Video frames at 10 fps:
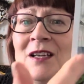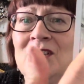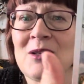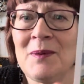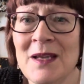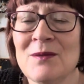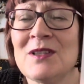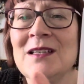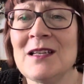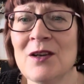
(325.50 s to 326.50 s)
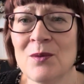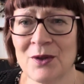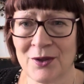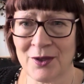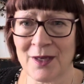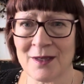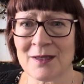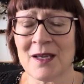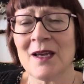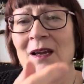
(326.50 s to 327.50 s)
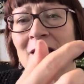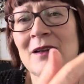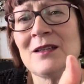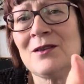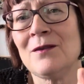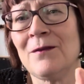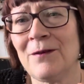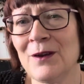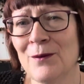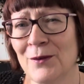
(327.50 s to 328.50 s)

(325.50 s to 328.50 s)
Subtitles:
to be able to deal with things. And I do feel